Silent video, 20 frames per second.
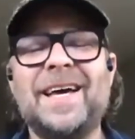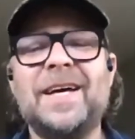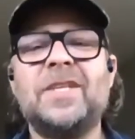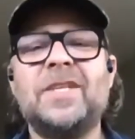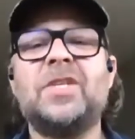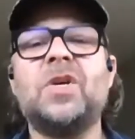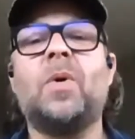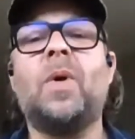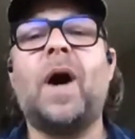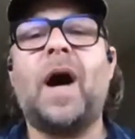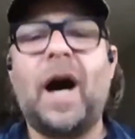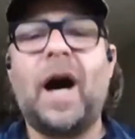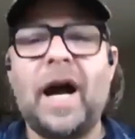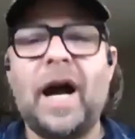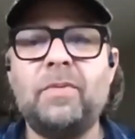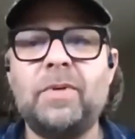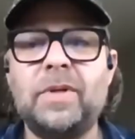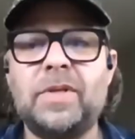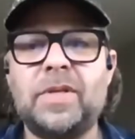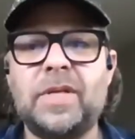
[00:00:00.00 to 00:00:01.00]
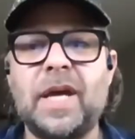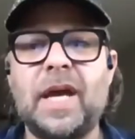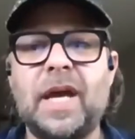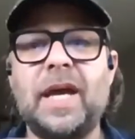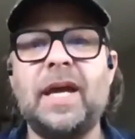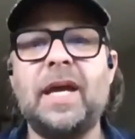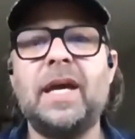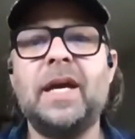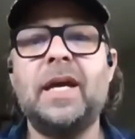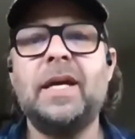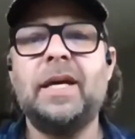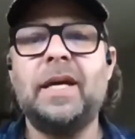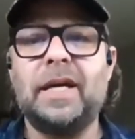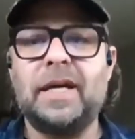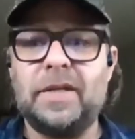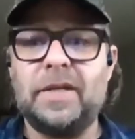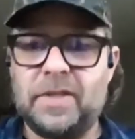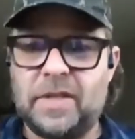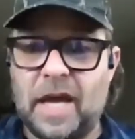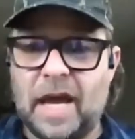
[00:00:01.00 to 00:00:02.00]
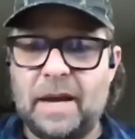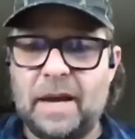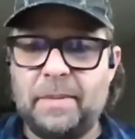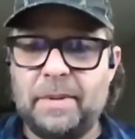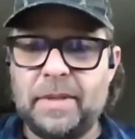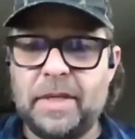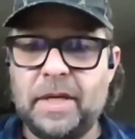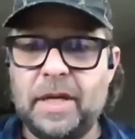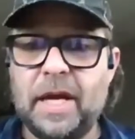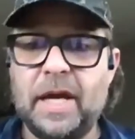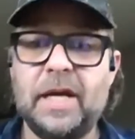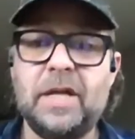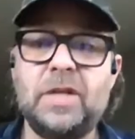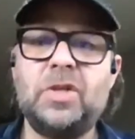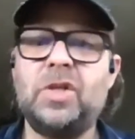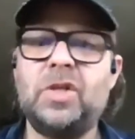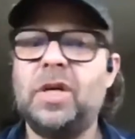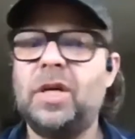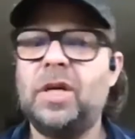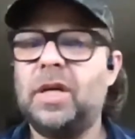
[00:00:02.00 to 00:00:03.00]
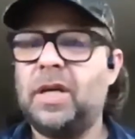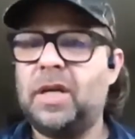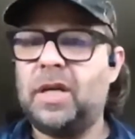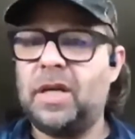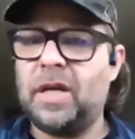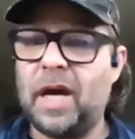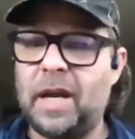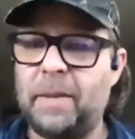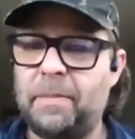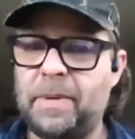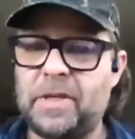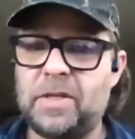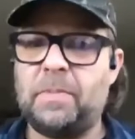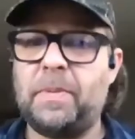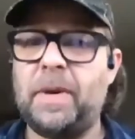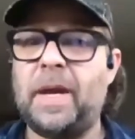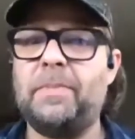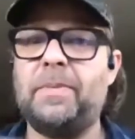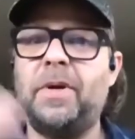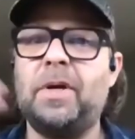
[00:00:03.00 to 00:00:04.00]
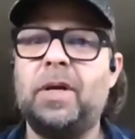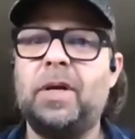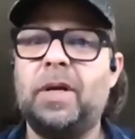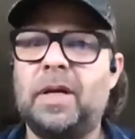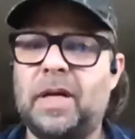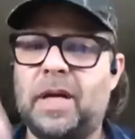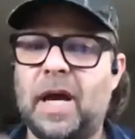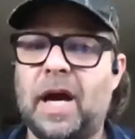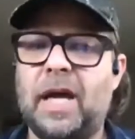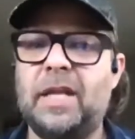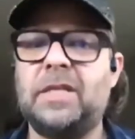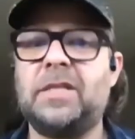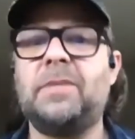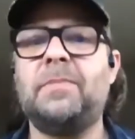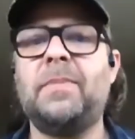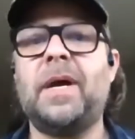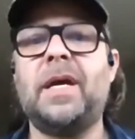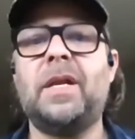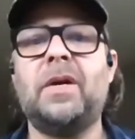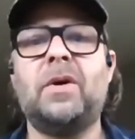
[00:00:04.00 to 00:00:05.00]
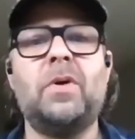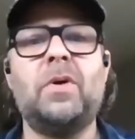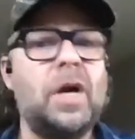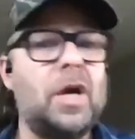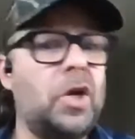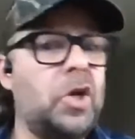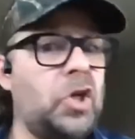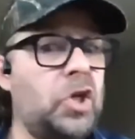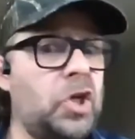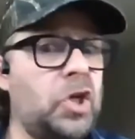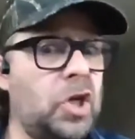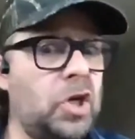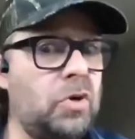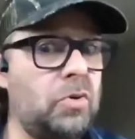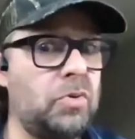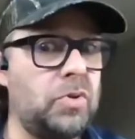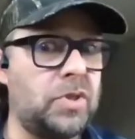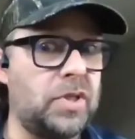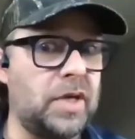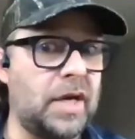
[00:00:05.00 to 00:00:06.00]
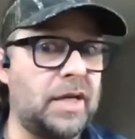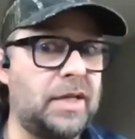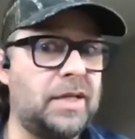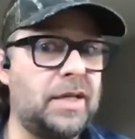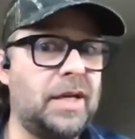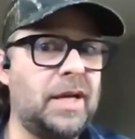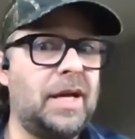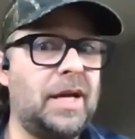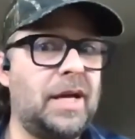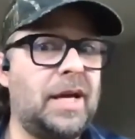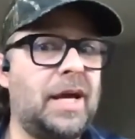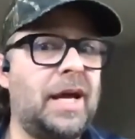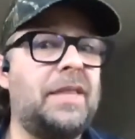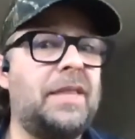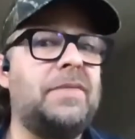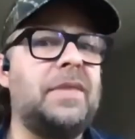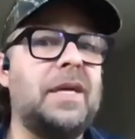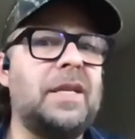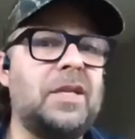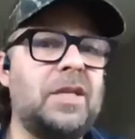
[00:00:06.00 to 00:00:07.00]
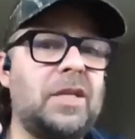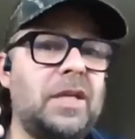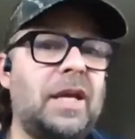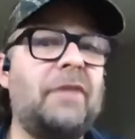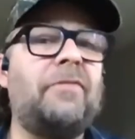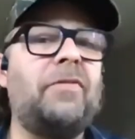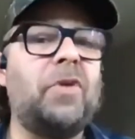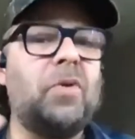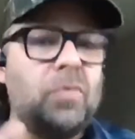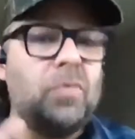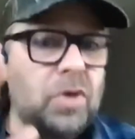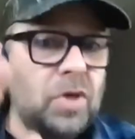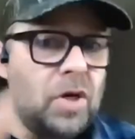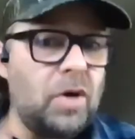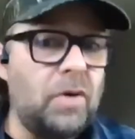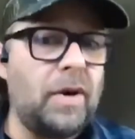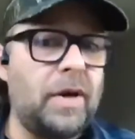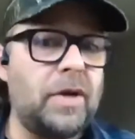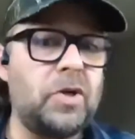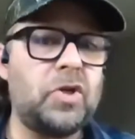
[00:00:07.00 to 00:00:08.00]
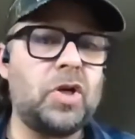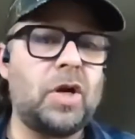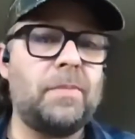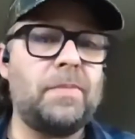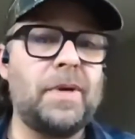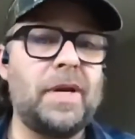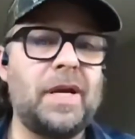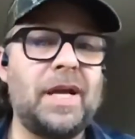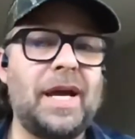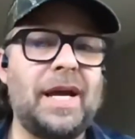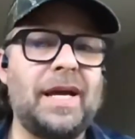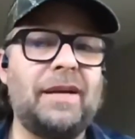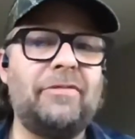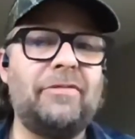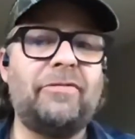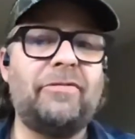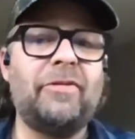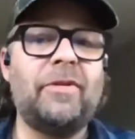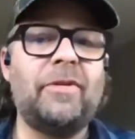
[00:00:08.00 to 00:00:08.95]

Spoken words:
So I would say examine the edge, cut a piece of paper, cut a tomato, use it, and then if you know how to sharpen a knife,